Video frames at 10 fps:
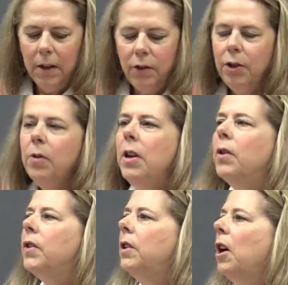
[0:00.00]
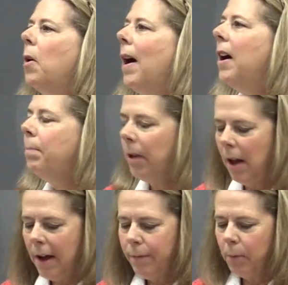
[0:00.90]
2 years ago, I
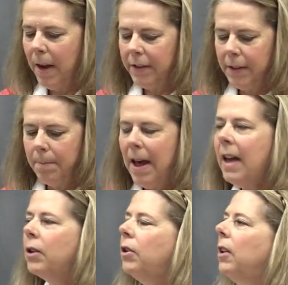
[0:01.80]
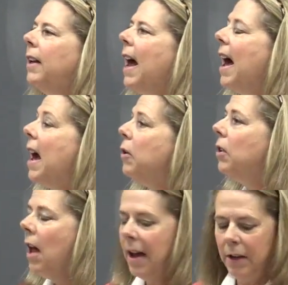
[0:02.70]
applied for my sabbatical and I
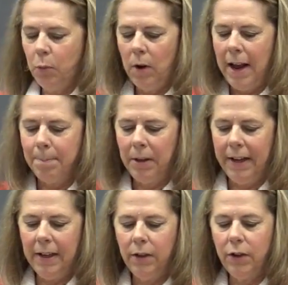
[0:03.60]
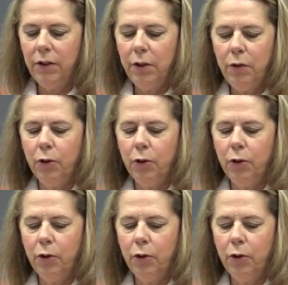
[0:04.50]
outlined what I planned to do